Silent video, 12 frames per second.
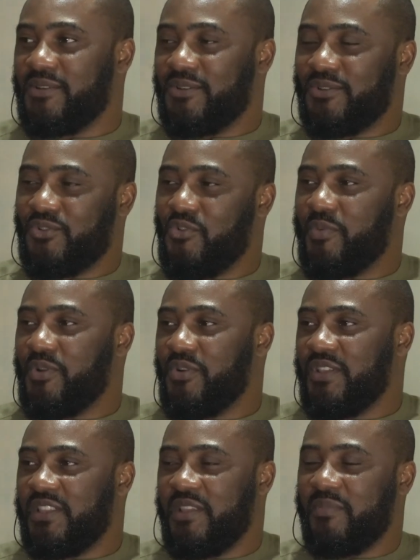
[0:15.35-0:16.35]
So we're
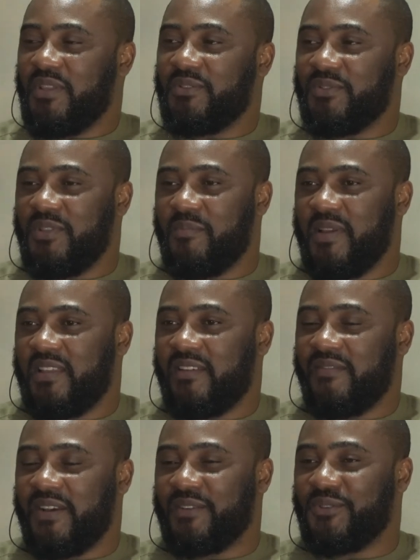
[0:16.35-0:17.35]
going deep into the Metaverse.